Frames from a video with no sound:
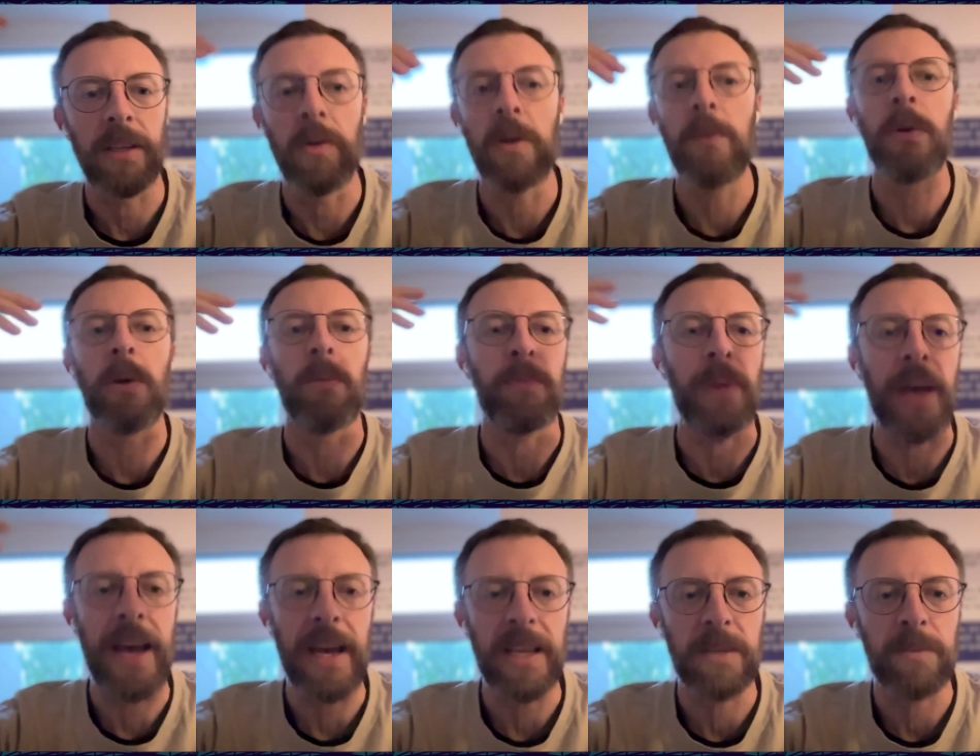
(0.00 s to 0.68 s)
You know, we will
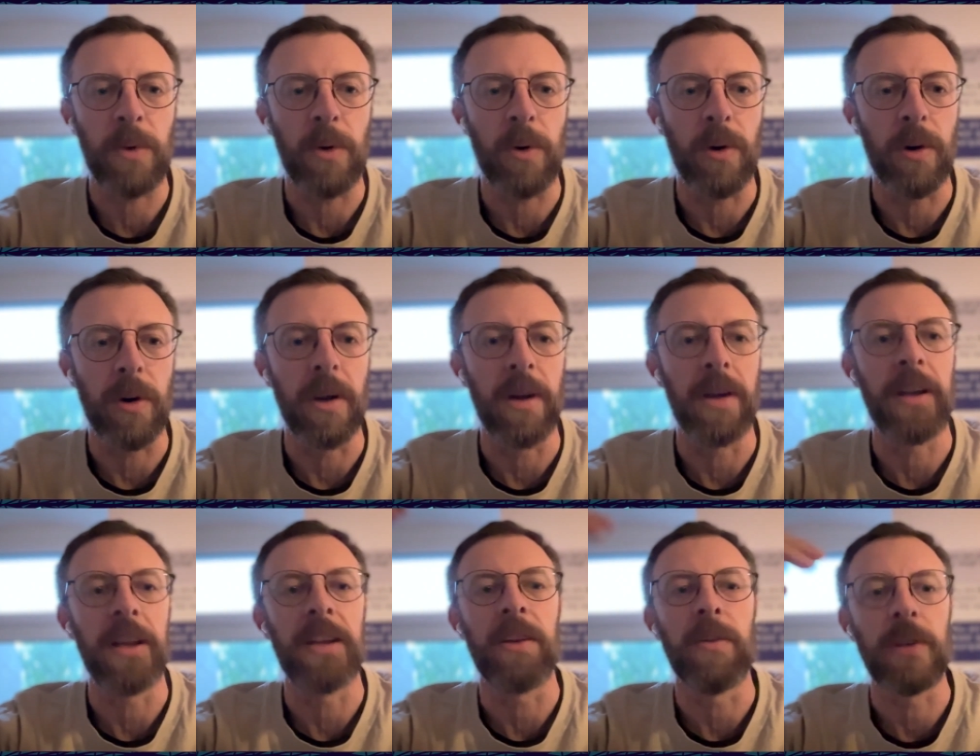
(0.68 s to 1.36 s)

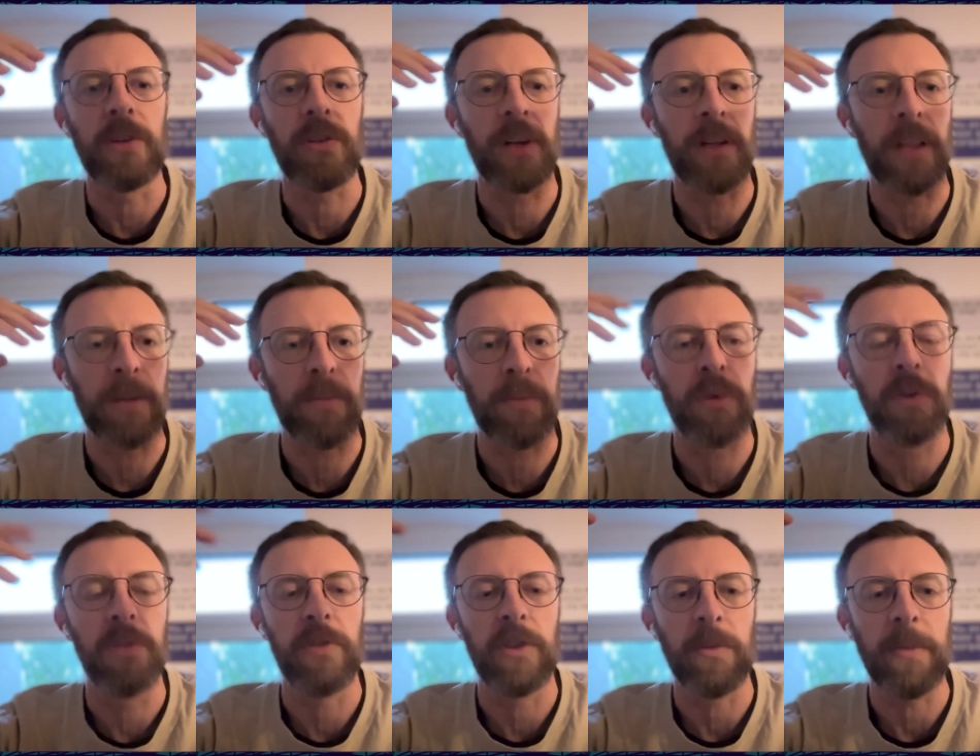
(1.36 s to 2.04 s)
passport, and you know, we try to like
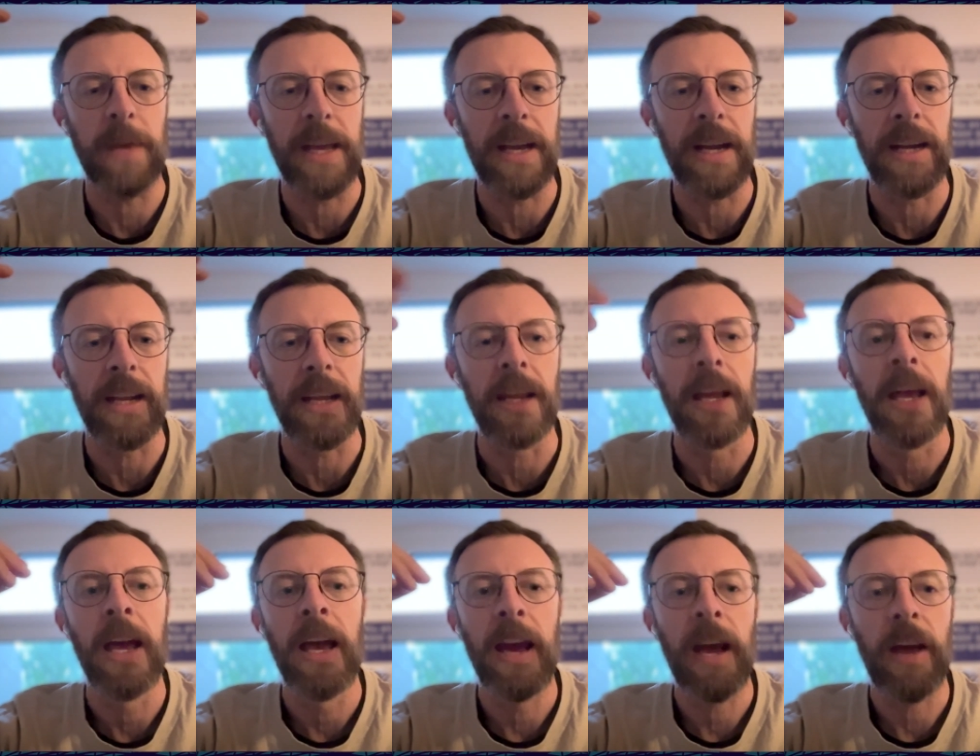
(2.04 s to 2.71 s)
prove
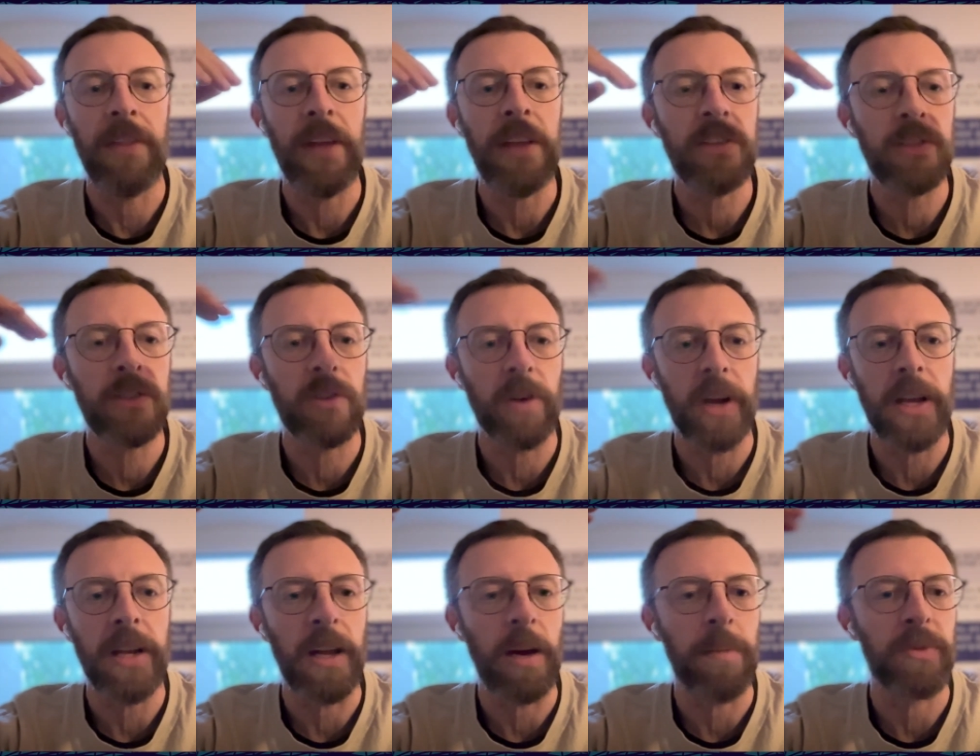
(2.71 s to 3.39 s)
humanity, and that's
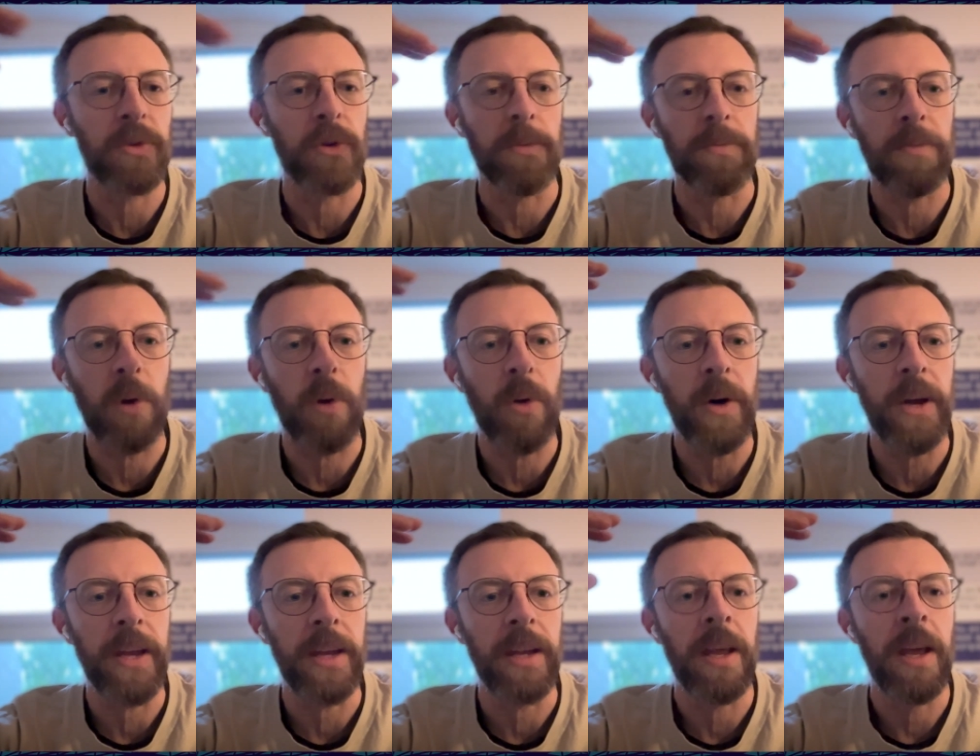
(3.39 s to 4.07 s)
great up to a
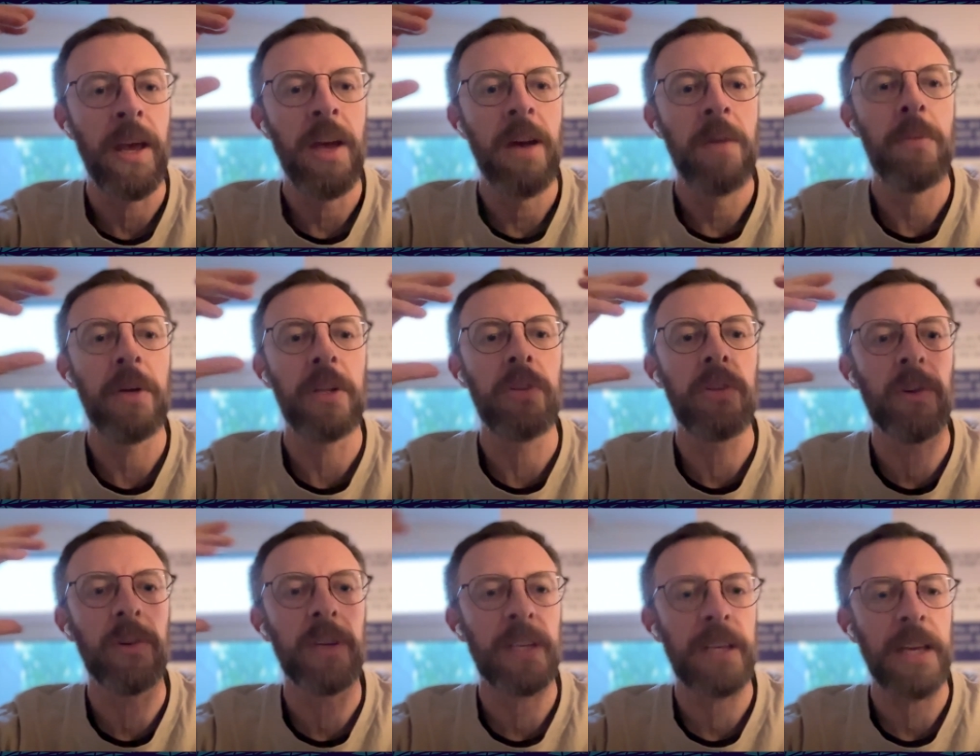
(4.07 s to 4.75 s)
point, but
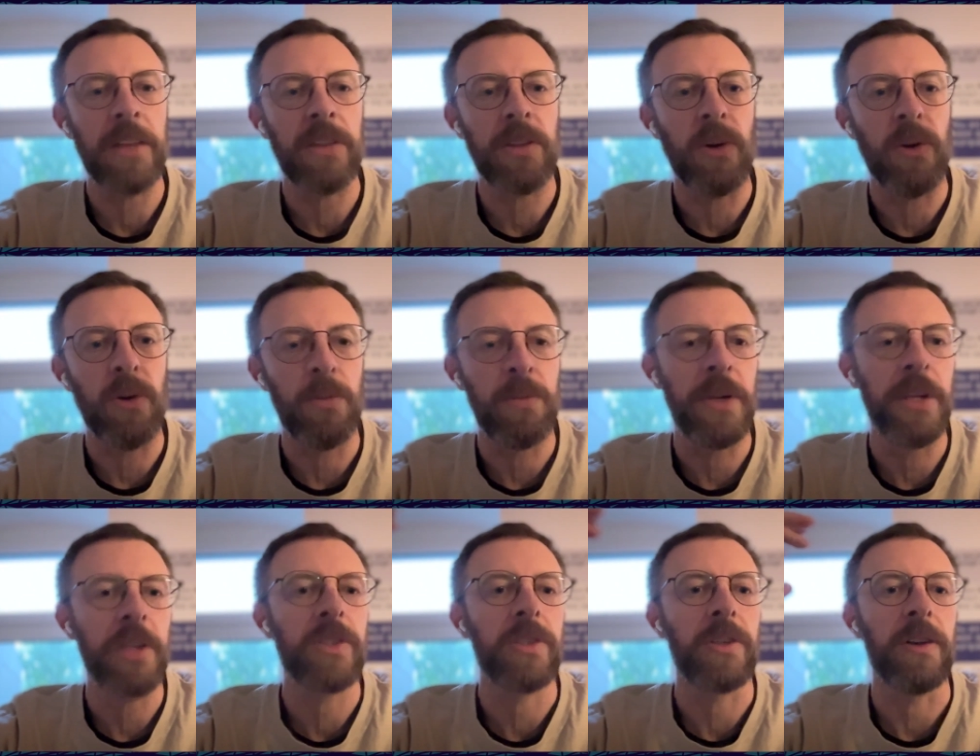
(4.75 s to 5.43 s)
you don't get the whole
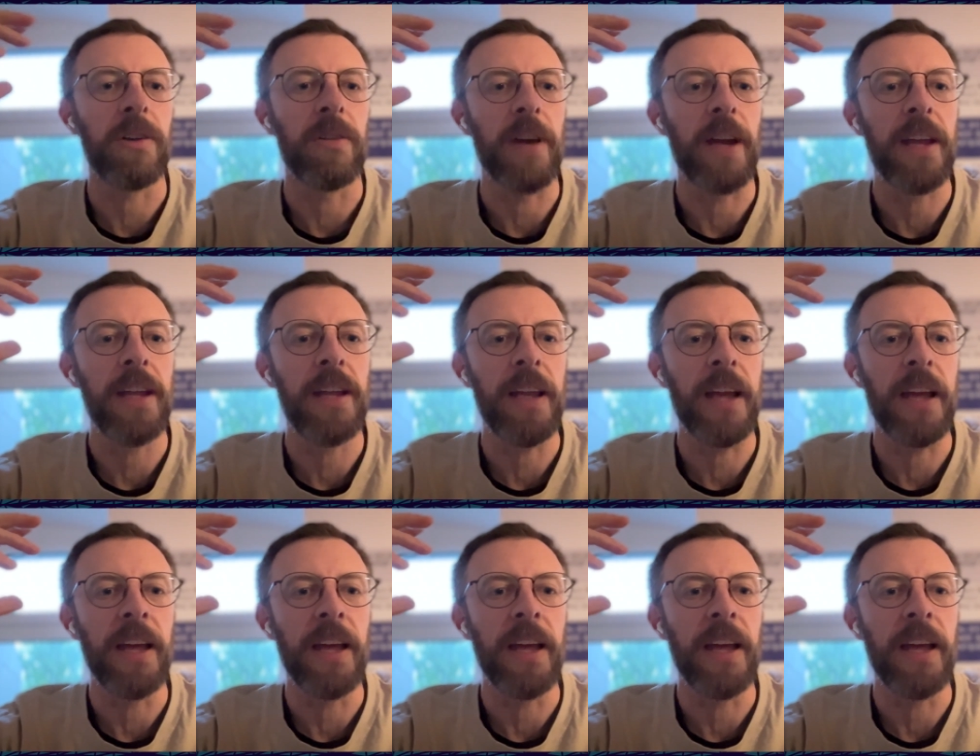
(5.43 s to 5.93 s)
picture, right?